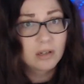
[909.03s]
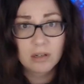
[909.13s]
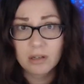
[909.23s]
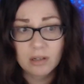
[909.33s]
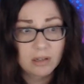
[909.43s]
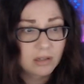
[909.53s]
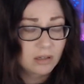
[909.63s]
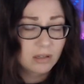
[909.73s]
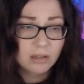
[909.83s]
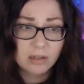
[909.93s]

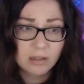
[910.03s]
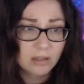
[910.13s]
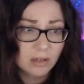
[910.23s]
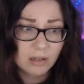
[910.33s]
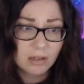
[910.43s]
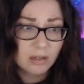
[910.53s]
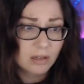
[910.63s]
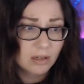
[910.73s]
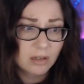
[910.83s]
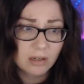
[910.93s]

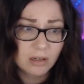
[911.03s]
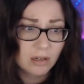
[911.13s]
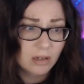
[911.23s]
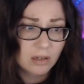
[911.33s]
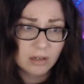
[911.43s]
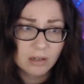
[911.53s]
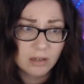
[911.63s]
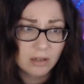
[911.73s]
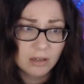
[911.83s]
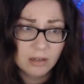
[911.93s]

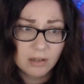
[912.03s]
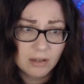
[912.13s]
The person shown says nothing.